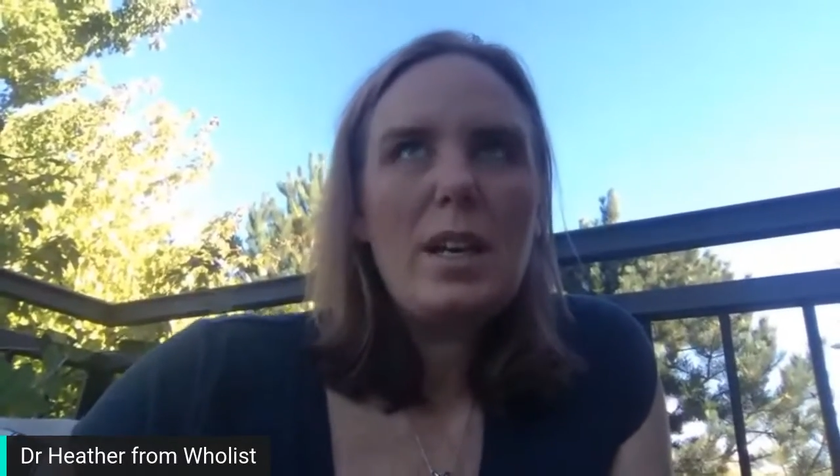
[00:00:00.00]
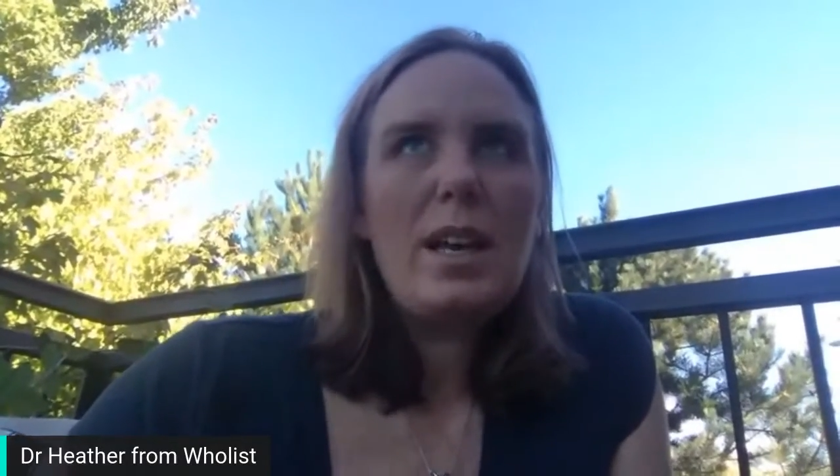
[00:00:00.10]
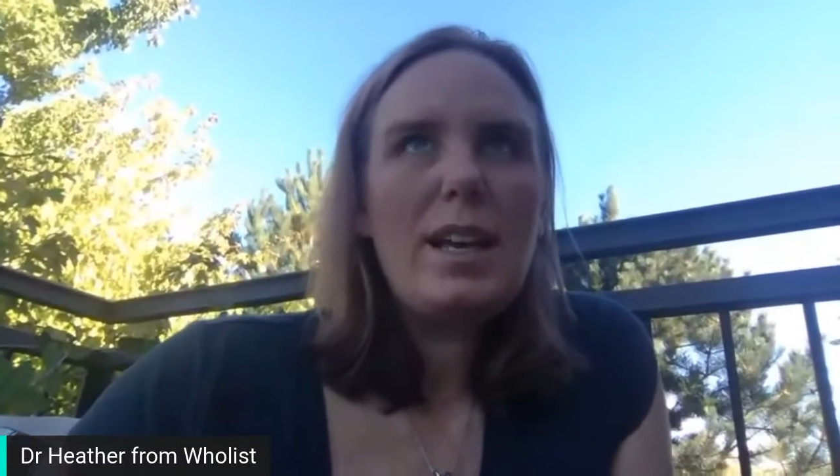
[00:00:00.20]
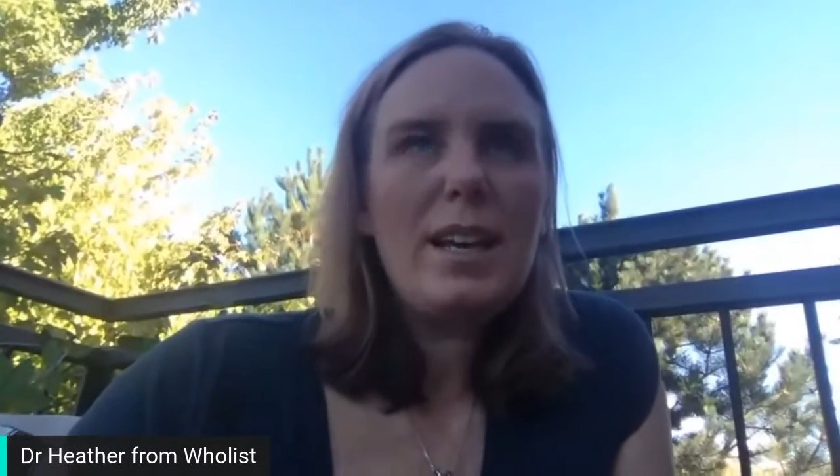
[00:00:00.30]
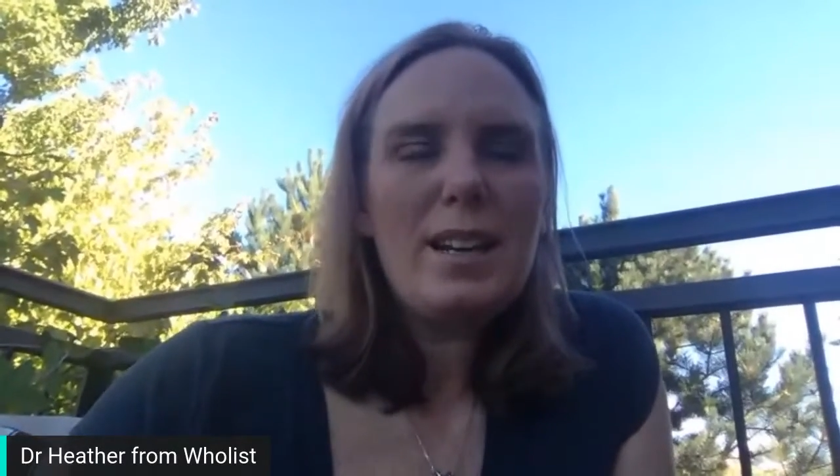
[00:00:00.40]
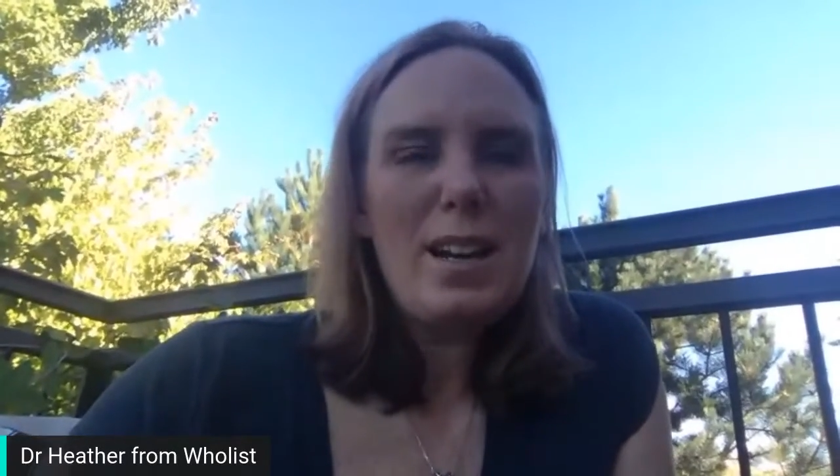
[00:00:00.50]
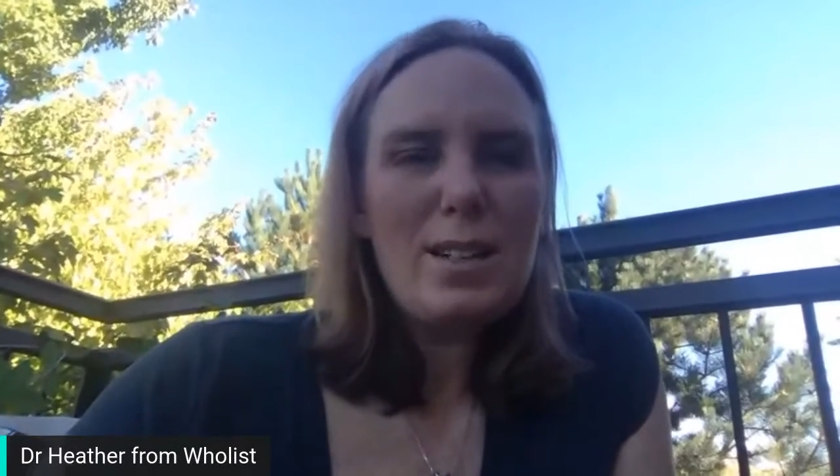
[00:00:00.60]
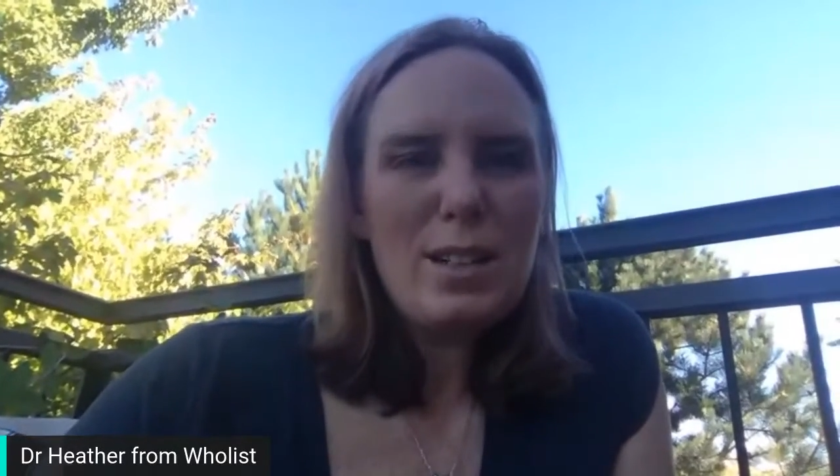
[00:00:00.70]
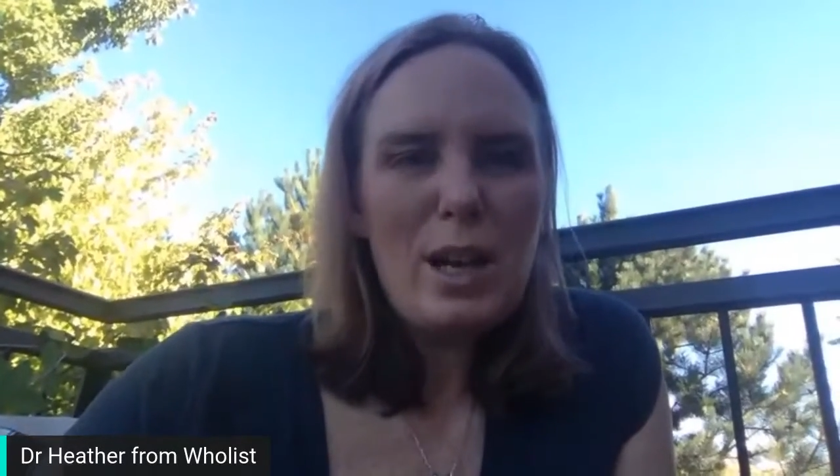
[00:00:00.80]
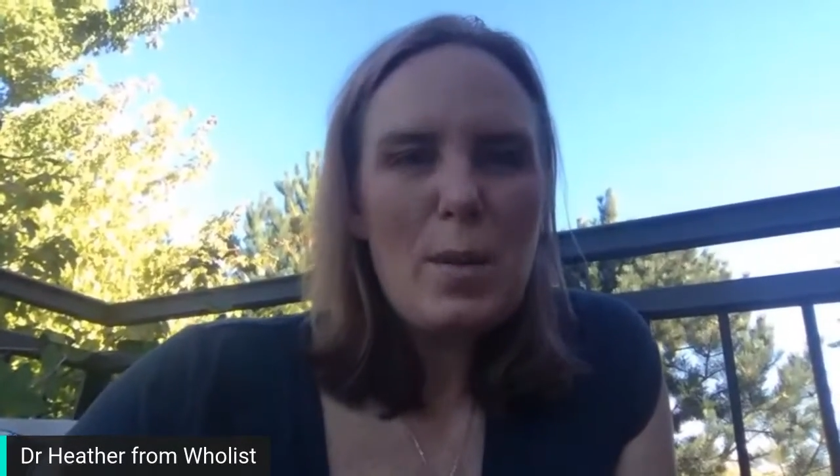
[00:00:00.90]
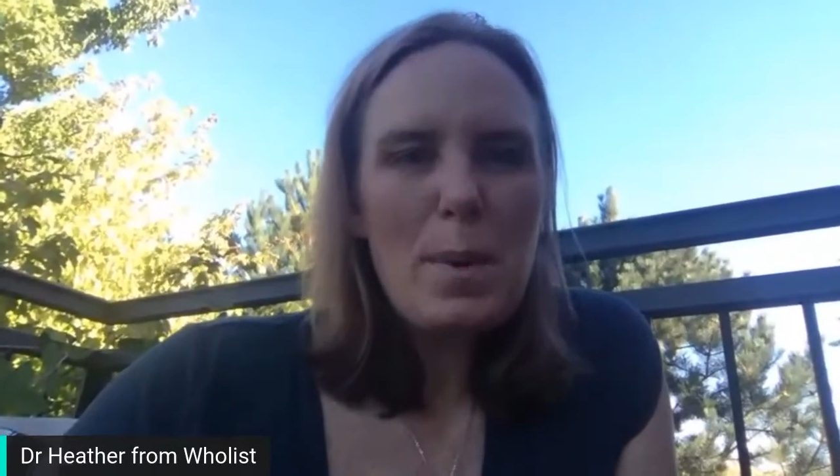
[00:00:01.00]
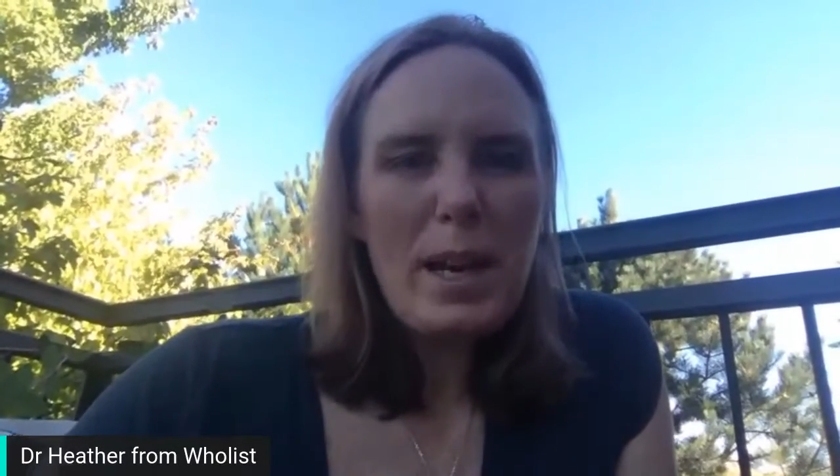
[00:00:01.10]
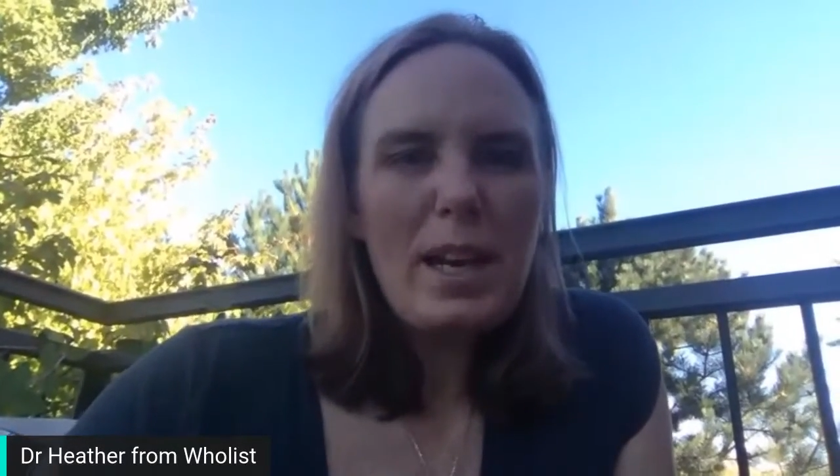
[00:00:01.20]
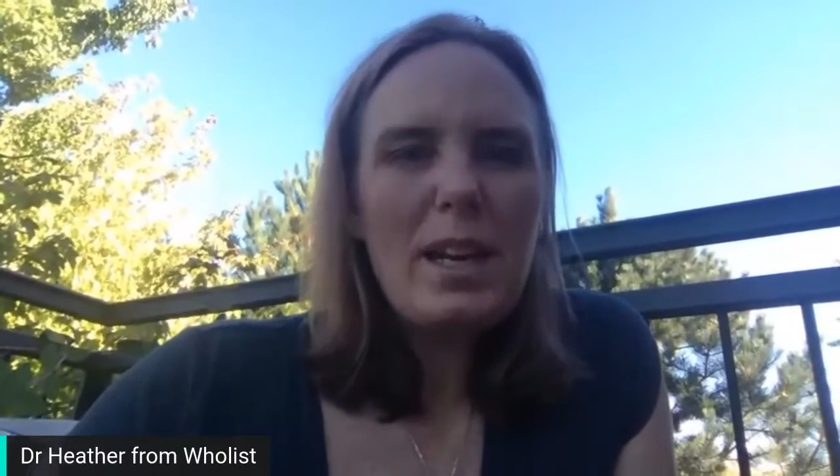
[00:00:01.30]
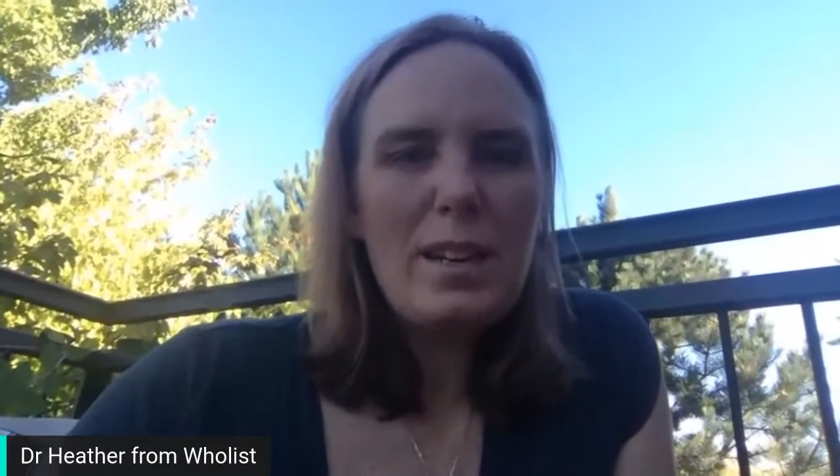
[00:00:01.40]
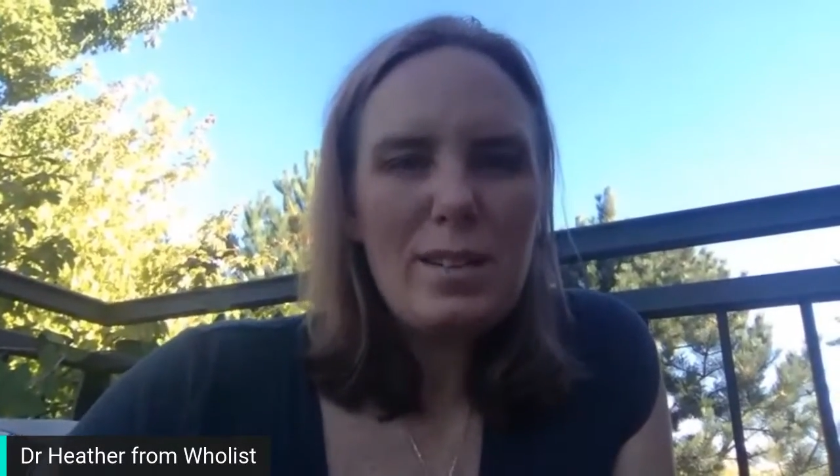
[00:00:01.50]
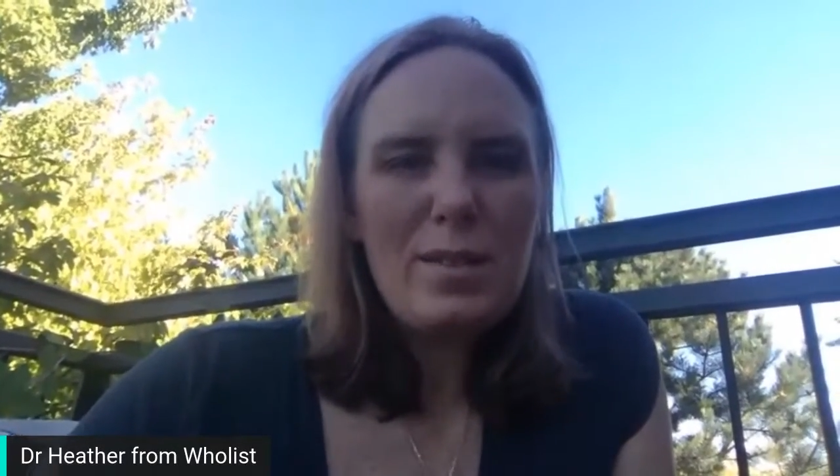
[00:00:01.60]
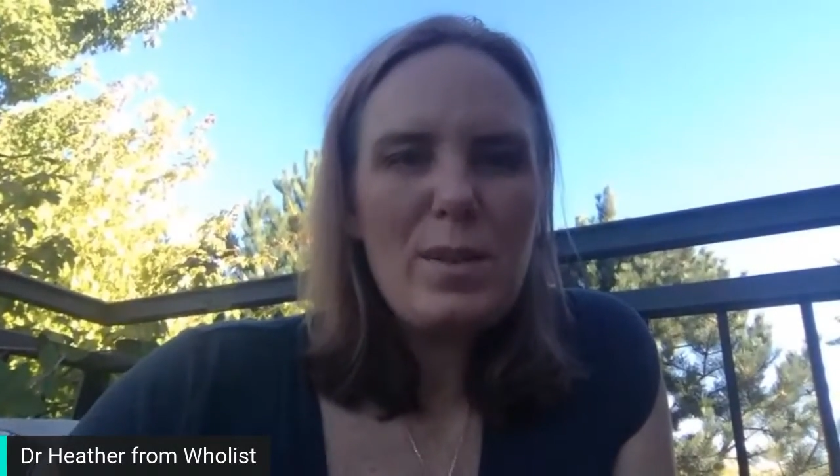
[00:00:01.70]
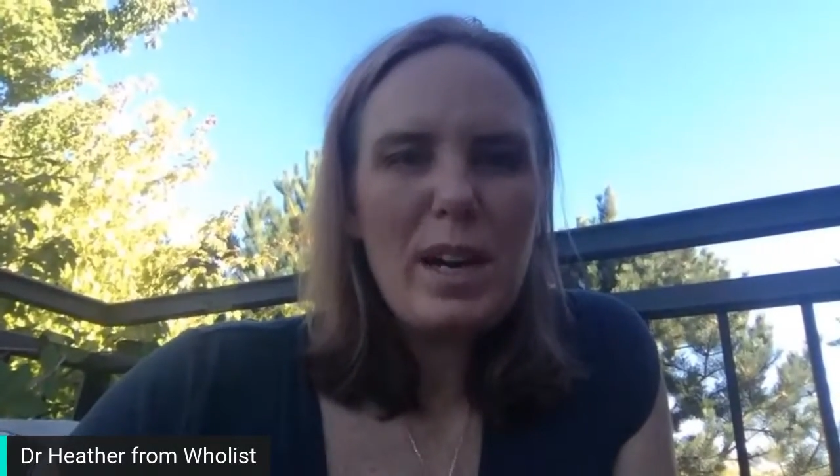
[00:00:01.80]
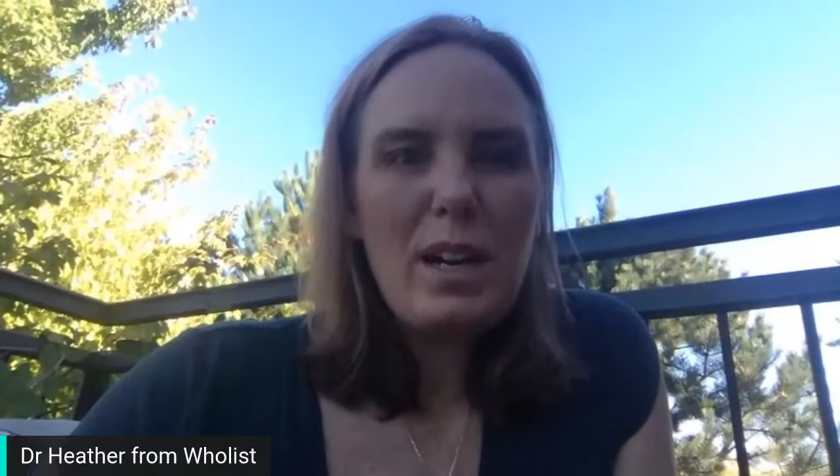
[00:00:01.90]
it can cause a lot of pain,
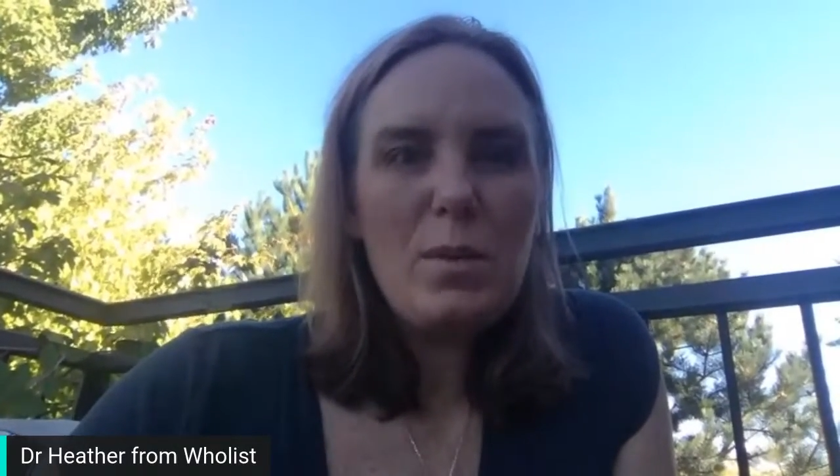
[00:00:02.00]
right?